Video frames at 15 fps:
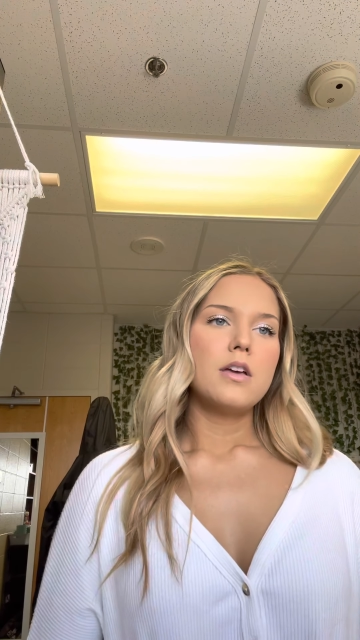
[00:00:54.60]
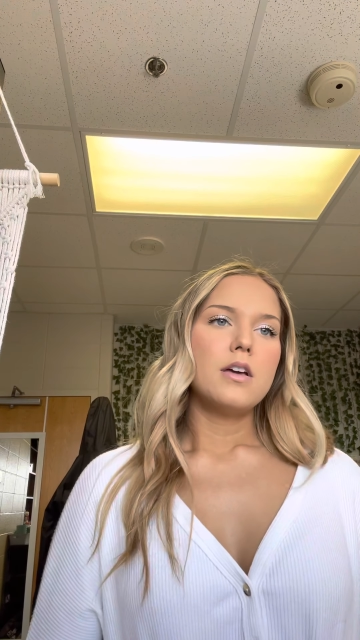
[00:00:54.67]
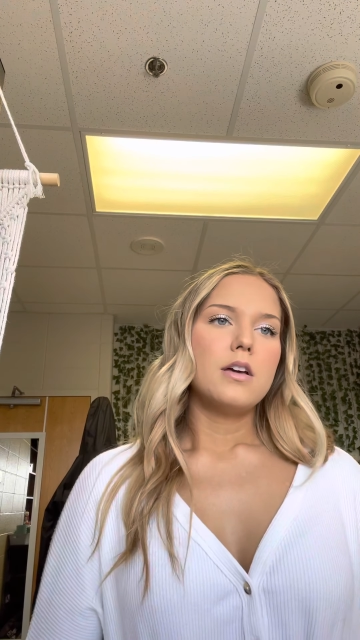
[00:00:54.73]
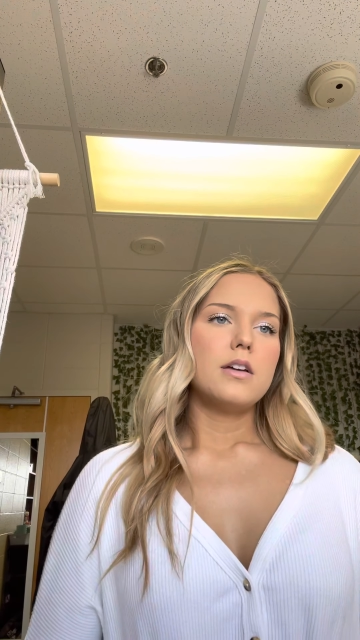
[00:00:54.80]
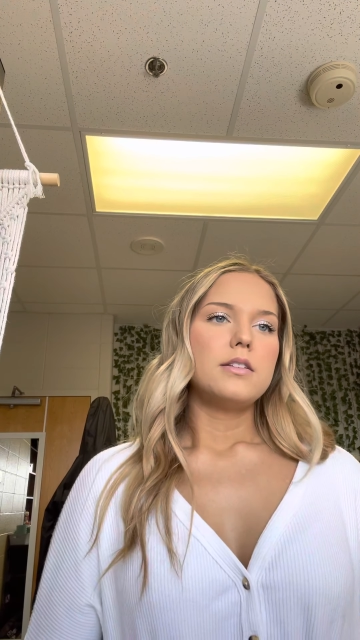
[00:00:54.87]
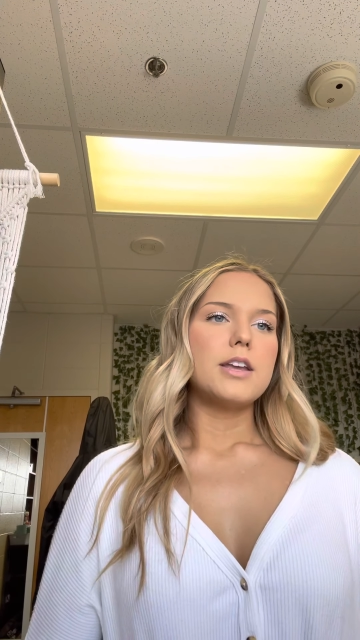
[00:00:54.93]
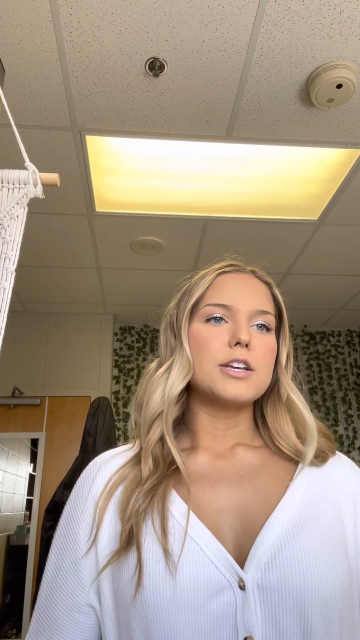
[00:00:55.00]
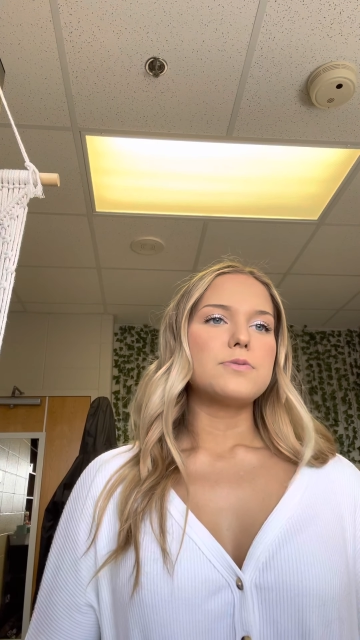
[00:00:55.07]

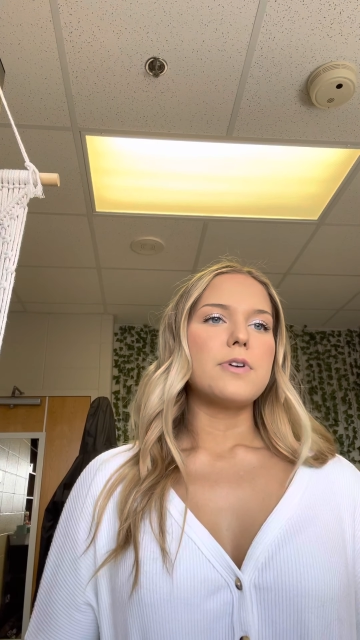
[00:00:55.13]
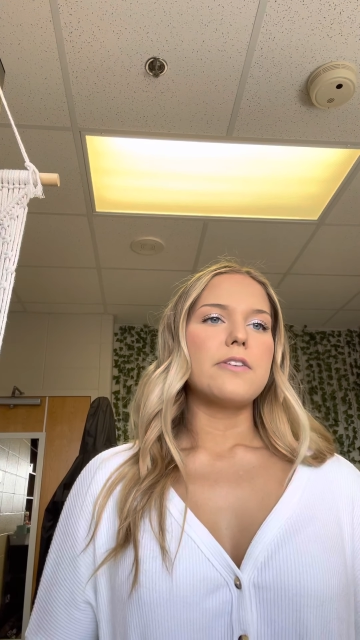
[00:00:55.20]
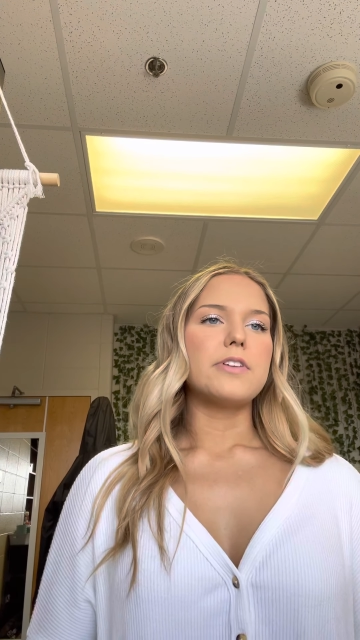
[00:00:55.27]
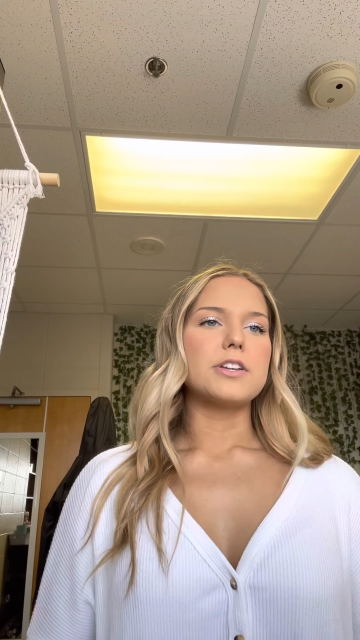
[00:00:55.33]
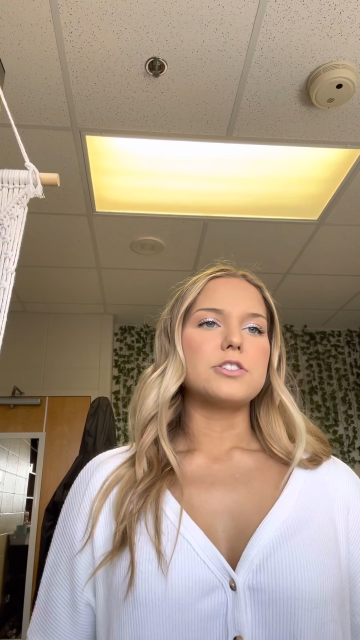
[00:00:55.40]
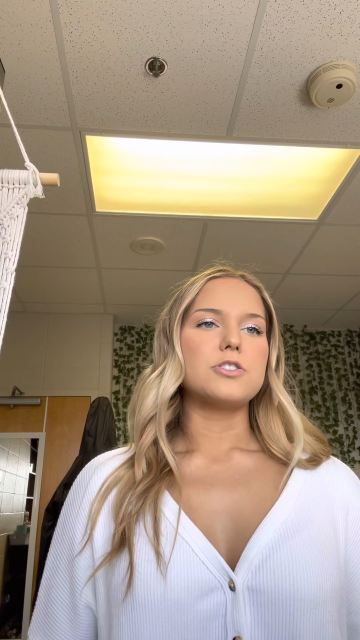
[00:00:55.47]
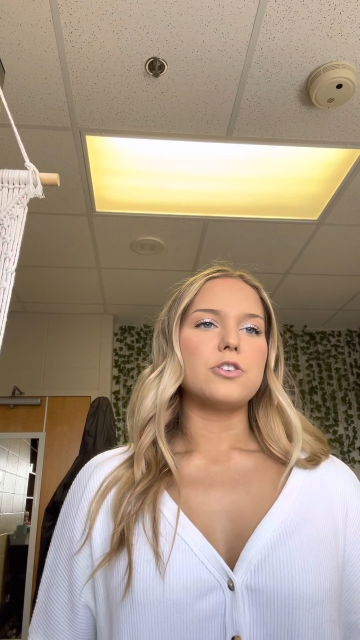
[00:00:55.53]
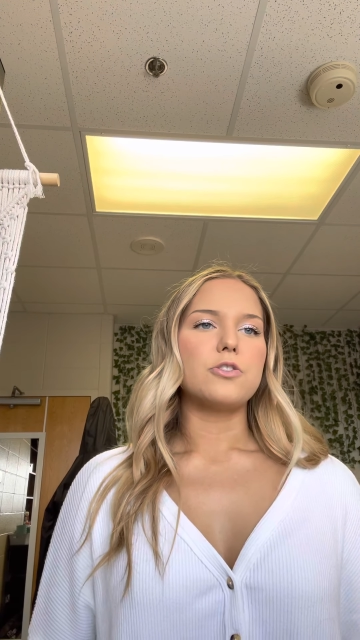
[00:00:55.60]
Next we have the
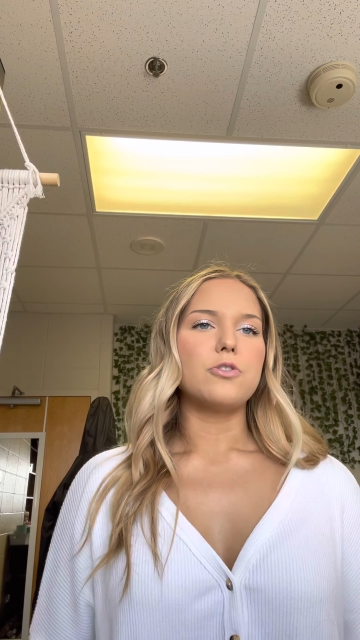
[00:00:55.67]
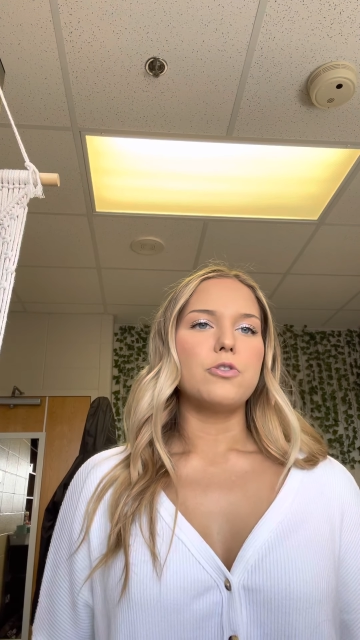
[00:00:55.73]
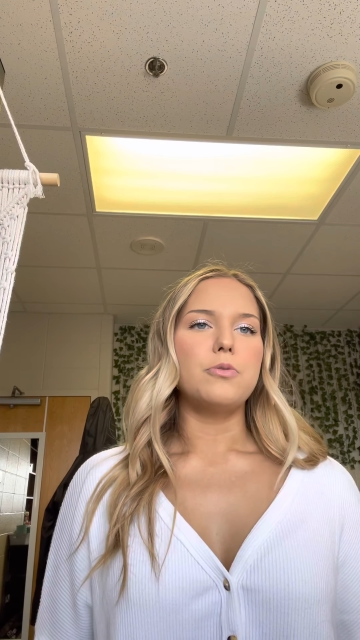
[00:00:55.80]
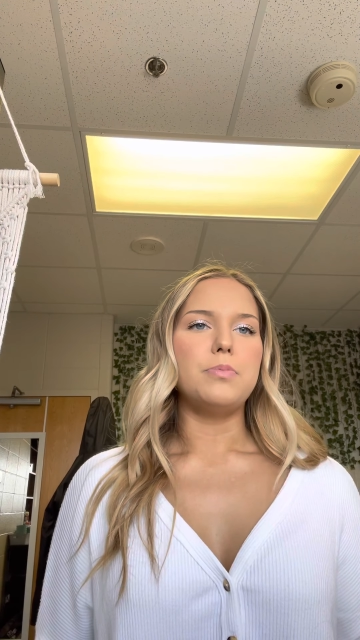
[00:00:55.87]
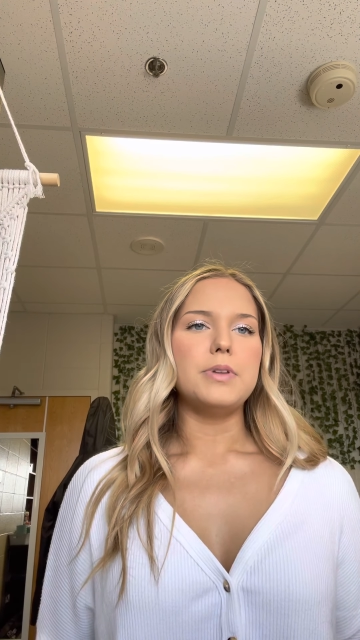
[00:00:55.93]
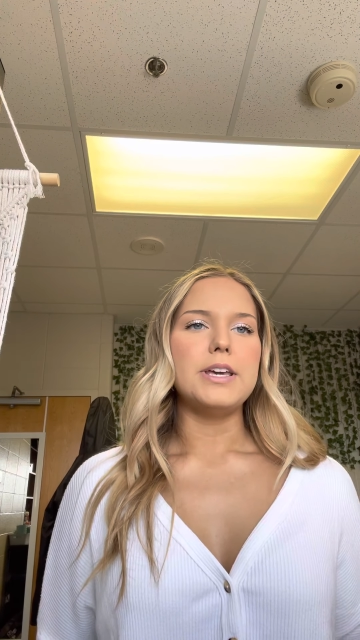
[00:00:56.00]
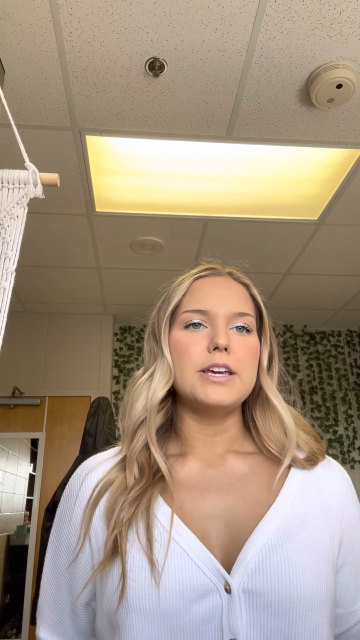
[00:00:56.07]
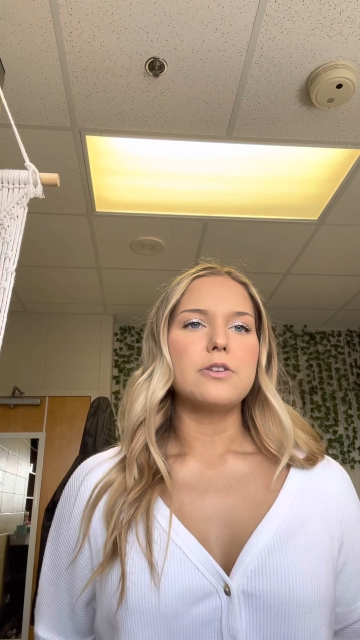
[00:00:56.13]
external
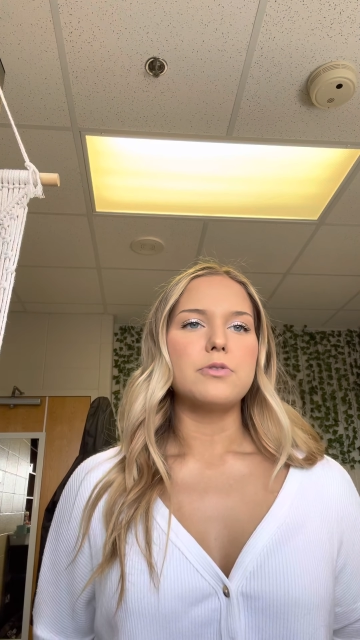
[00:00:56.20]
oblique,